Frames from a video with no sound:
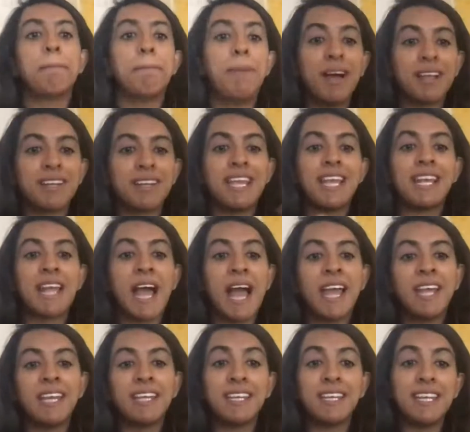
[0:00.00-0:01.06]
But in
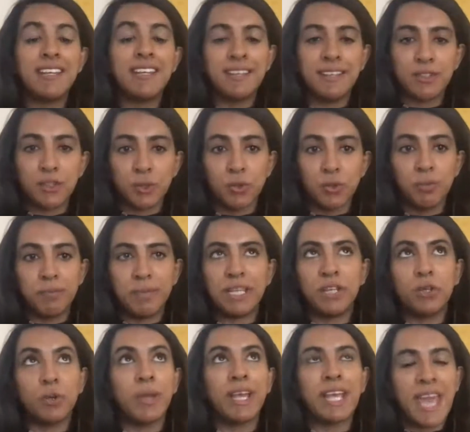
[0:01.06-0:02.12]
I need to
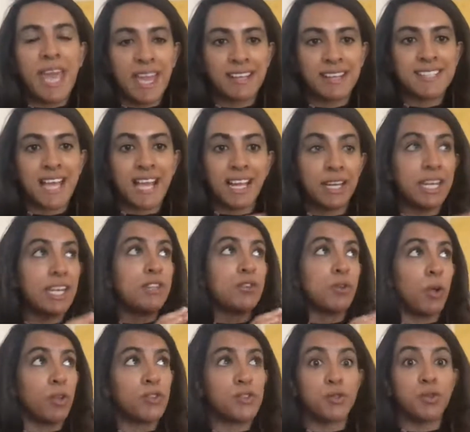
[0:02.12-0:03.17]
be doing X, I need
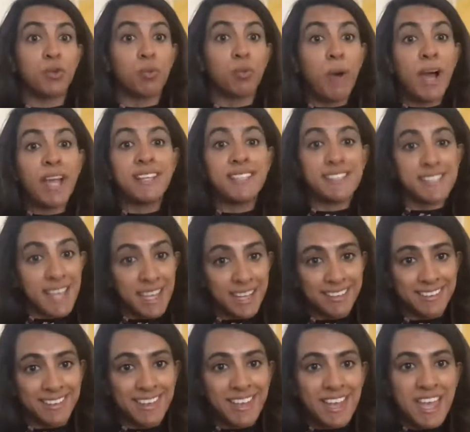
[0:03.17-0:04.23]
to also do Y,
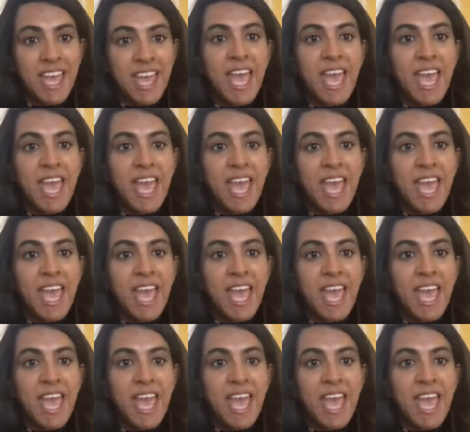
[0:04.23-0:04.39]
Z.